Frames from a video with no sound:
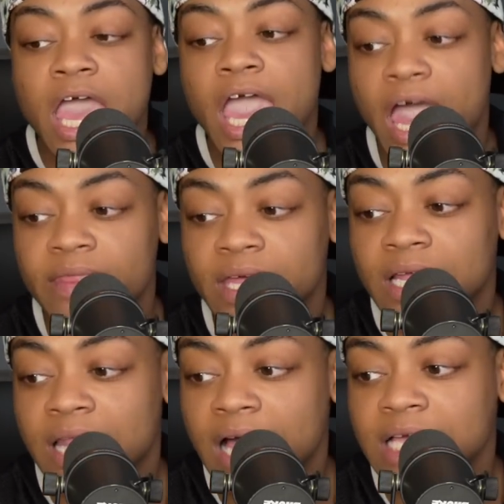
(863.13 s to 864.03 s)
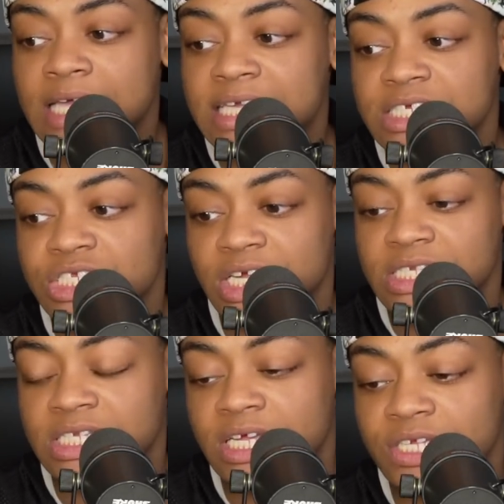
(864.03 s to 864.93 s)
And then, because I
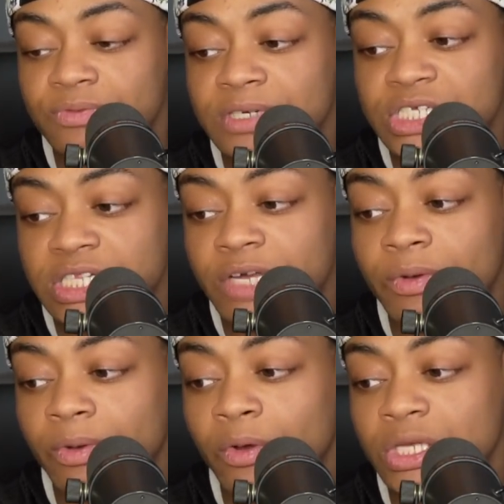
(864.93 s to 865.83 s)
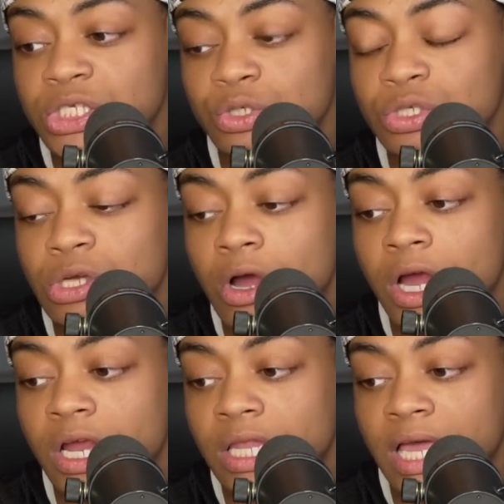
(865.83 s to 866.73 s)
suggested, because originally we were going to
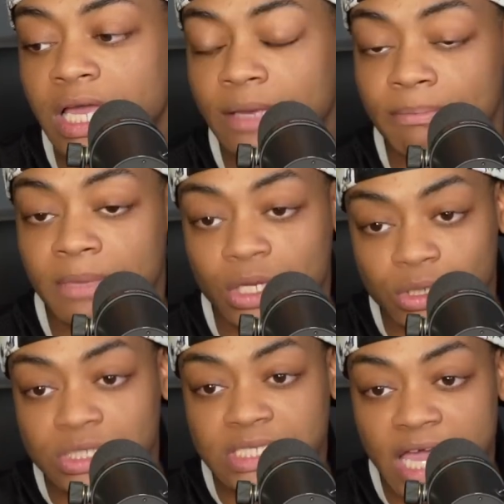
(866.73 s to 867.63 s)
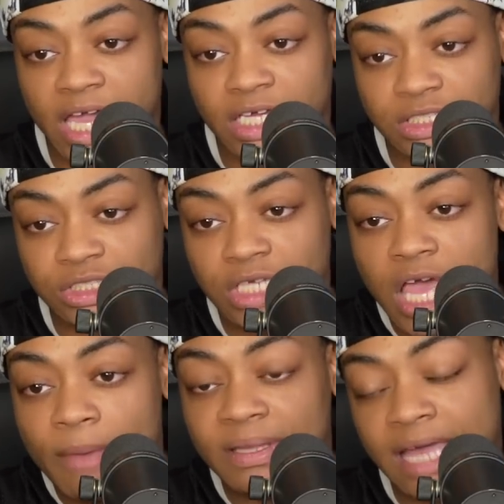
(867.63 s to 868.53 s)
start like middle stage,
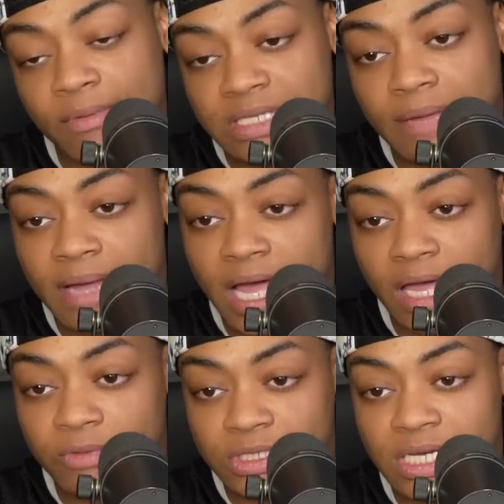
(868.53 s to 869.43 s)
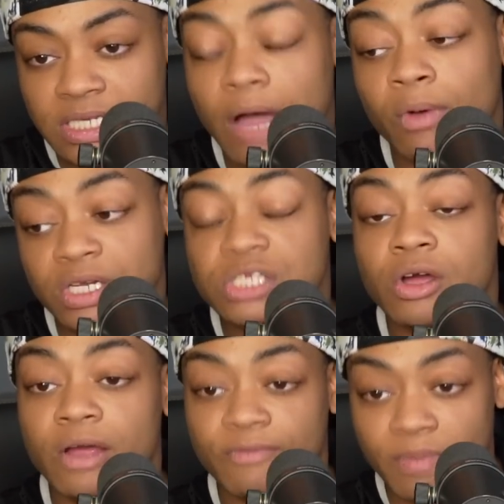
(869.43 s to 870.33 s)
but that was not my original idea. I wanted to
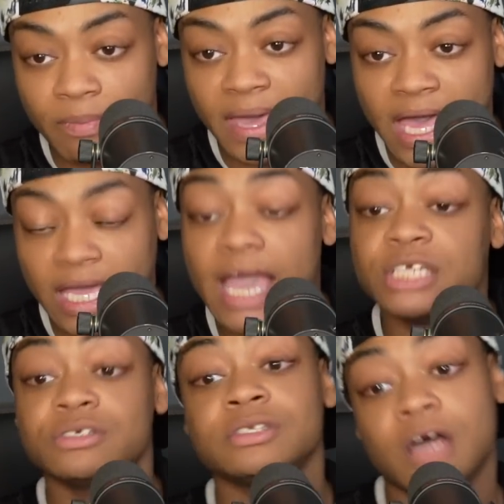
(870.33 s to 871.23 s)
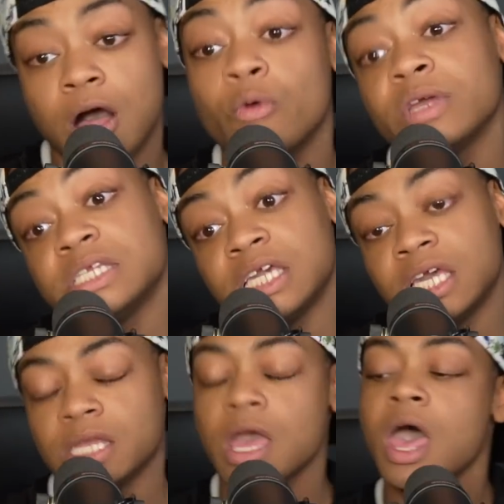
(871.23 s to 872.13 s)
start from the back. As you saw, we
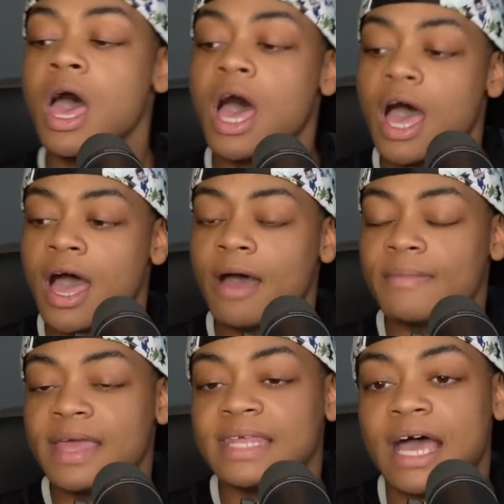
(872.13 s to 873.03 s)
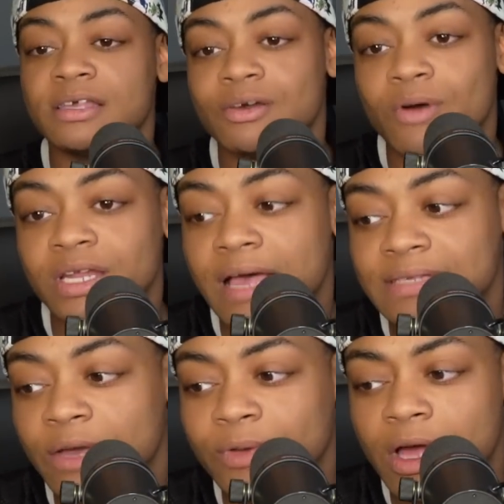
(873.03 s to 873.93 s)
did. Um, and then I also wanted, I
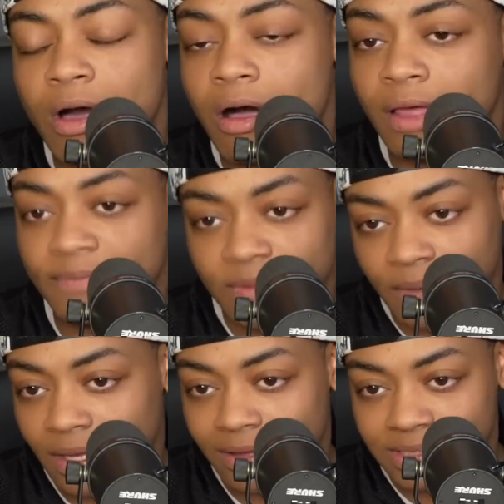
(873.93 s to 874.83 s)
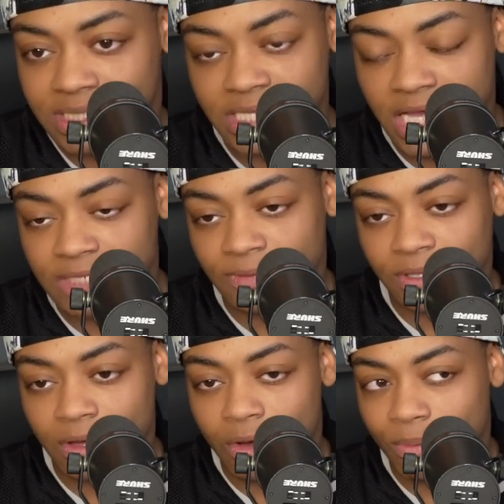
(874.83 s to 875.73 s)
was like, we don't all have to be on stage for
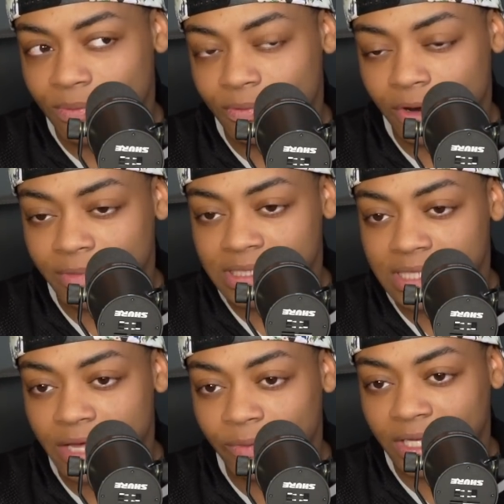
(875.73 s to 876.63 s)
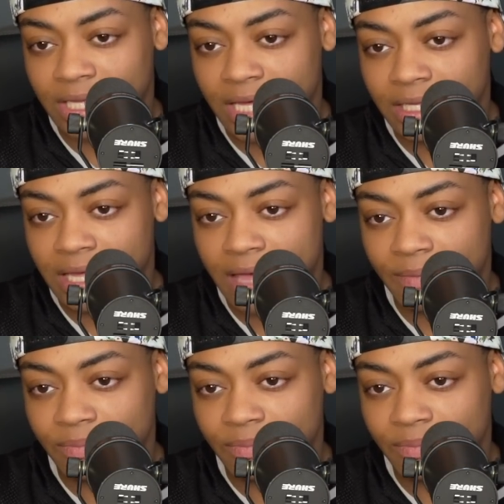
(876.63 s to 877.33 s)
the whole performance. Like we could like, uh,